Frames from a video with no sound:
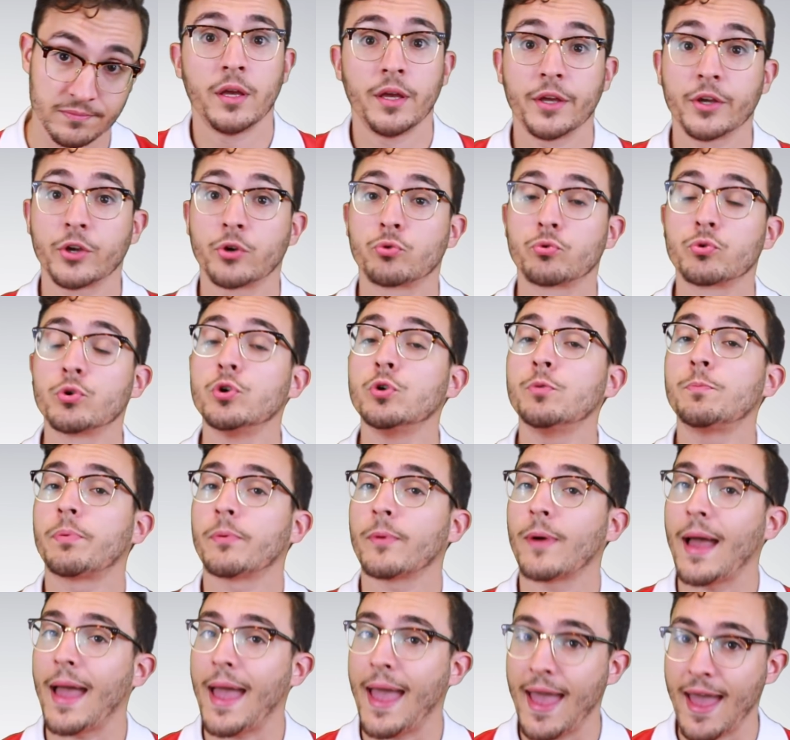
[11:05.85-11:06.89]
In
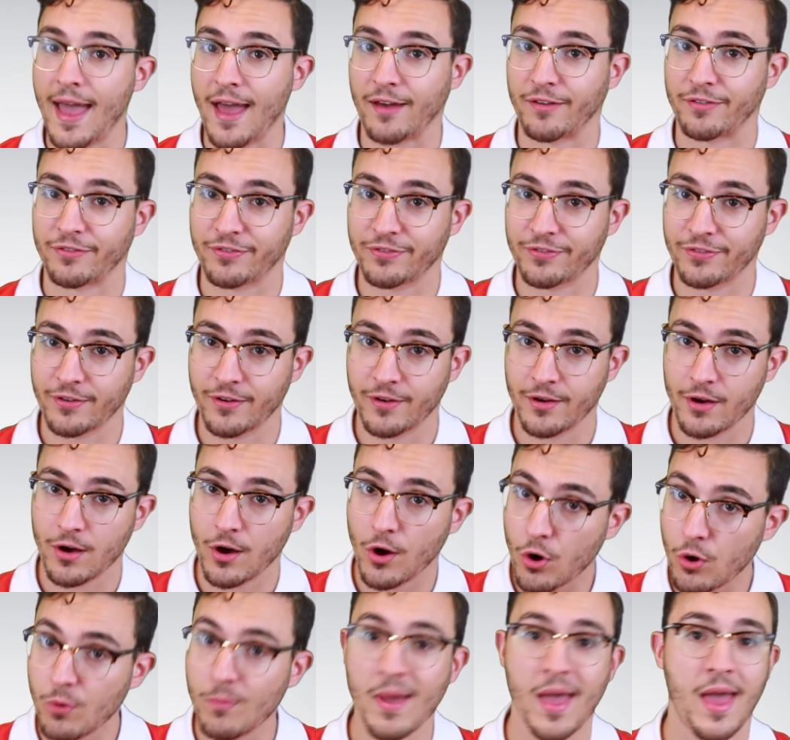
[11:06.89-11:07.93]
Group F,
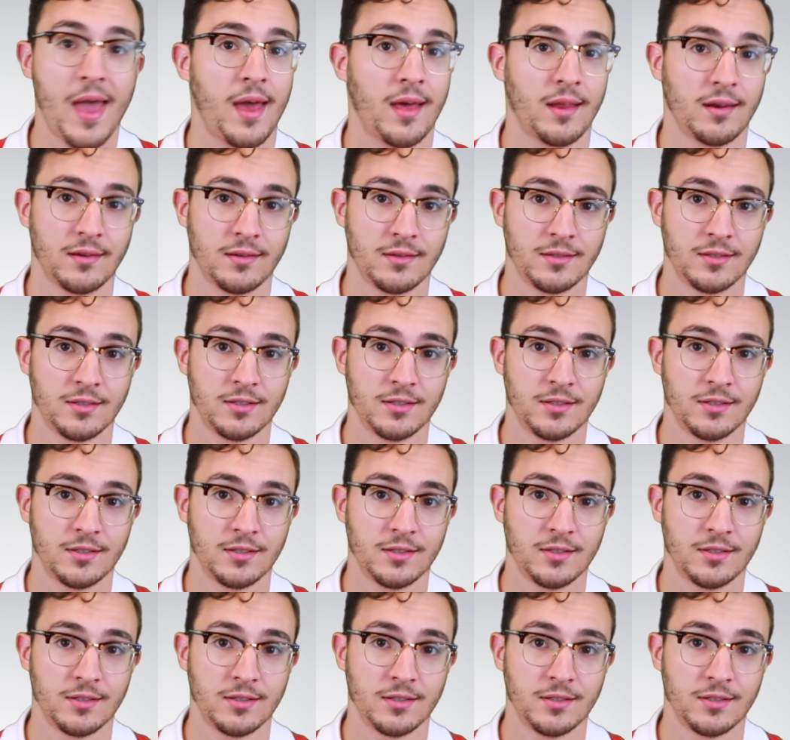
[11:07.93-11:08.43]
oh man,